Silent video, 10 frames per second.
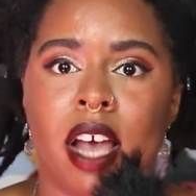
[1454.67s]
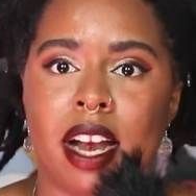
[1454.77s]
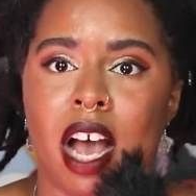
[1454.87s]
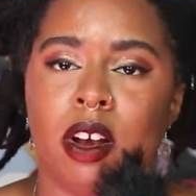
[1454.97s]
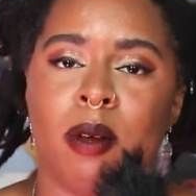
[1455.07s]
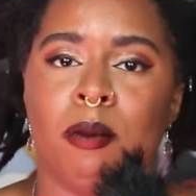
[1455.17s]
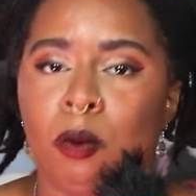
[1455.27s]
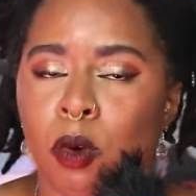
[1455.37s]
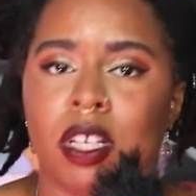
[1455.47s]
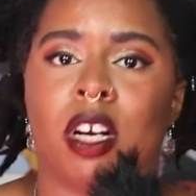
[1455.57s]
and how to
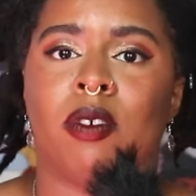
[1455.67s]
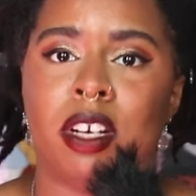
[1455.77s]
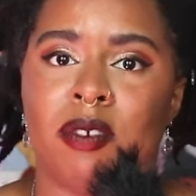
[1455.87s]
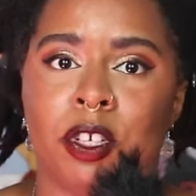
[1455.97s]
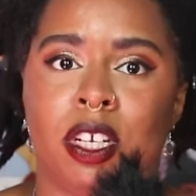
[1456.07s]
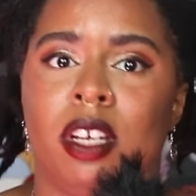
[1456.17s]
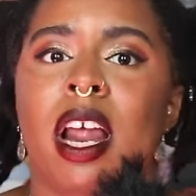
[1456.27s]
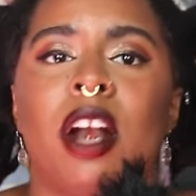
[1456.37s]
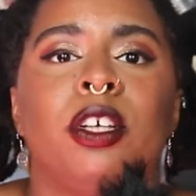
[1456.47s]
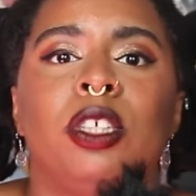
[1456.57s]
work that around diversity.
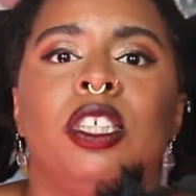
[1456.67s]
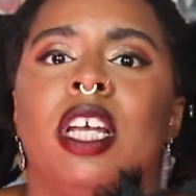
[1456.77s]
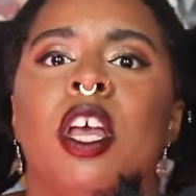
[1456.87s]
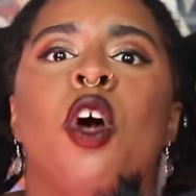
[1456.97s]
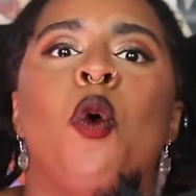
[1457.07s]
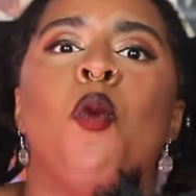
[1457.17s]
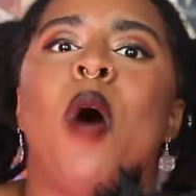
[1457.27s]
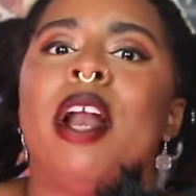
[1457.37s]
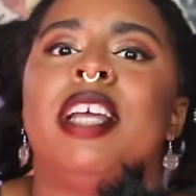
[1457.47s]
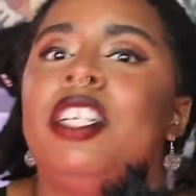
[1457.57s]
And also just like, why
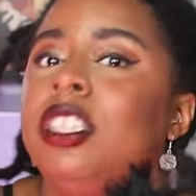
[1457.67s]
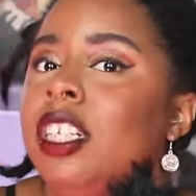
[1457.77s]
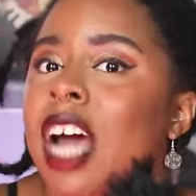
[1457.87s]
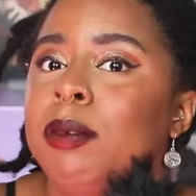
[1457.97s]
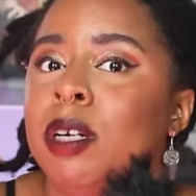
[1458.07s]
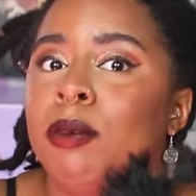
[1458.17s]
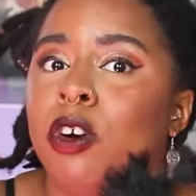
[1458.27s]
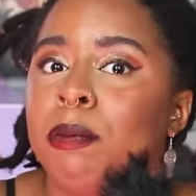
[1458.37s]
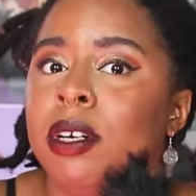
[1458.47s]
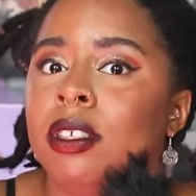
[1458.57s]
don't they just adopt
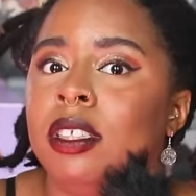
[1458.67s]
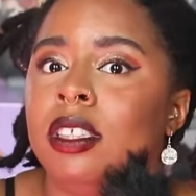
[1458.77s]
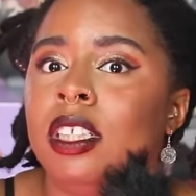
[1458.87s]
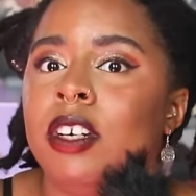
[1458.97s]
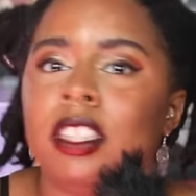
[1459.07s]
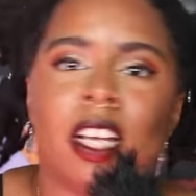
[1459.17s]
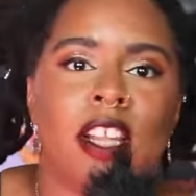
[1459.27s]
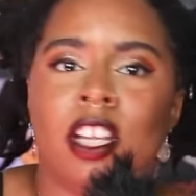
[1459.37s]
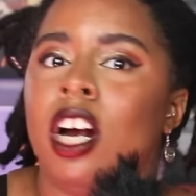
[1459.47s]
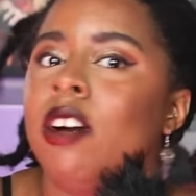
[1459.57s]
Tamora Pierce's series?
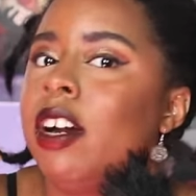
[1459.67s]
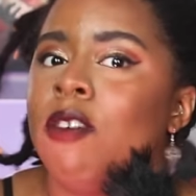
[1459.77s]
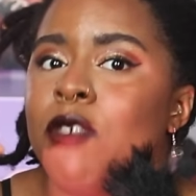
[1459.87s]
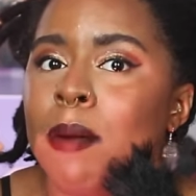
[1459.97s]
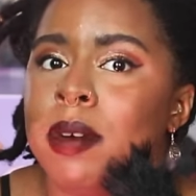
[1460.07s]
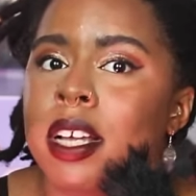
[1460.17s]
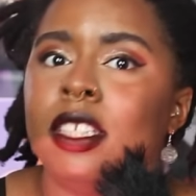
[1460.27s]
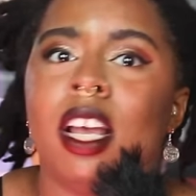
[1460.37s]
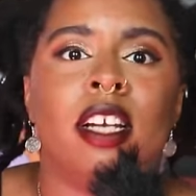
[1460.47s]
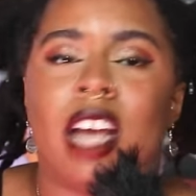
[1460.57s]
They're already feminist,
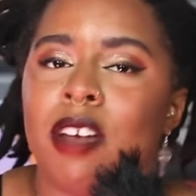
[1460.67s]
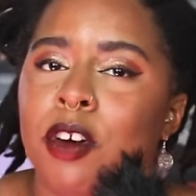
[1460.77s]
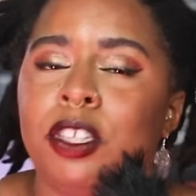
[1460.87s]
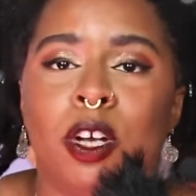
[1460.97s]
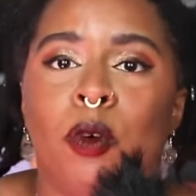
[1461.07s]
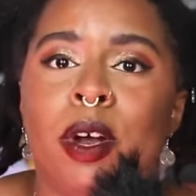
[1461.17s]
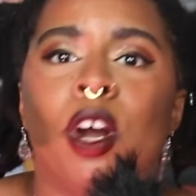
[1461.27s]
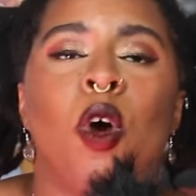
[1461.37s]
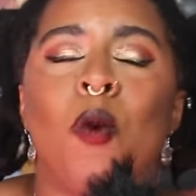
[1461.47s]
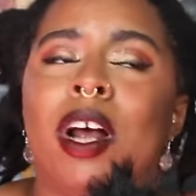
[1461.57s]
diverse, and queer.
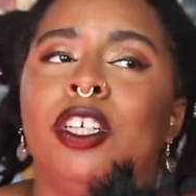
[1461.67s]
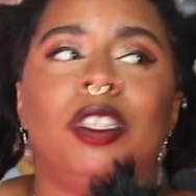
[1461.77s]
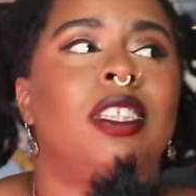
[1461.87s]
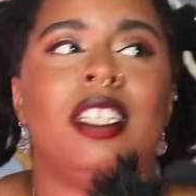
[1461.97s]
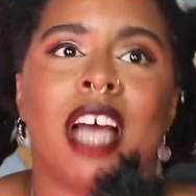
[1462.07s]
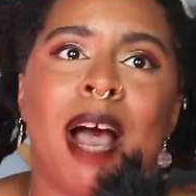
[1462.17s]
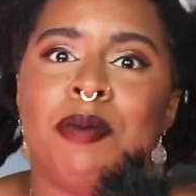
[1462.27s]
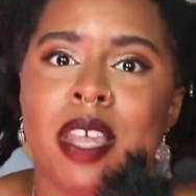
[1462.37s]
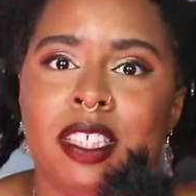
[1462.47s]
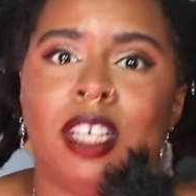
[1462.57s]
Why don't you just adopt
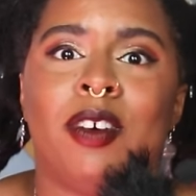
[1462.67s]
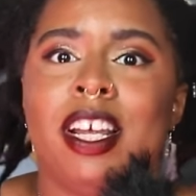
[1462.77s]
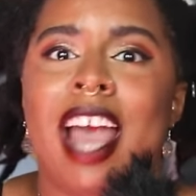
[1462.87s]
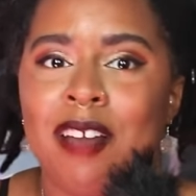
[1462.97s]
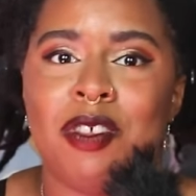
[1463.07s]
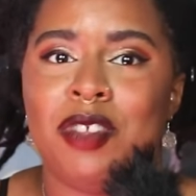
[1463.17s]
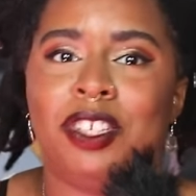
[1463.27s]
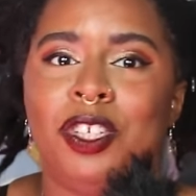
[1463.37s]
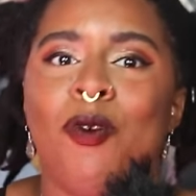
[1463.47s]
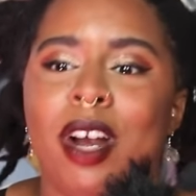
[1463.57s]
things that already have the things
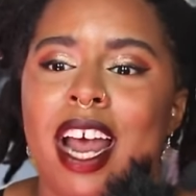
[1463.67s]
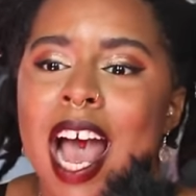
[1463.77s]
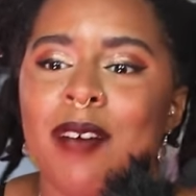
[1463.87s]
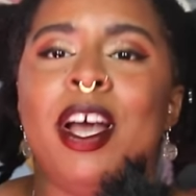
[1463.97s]
that you want to have?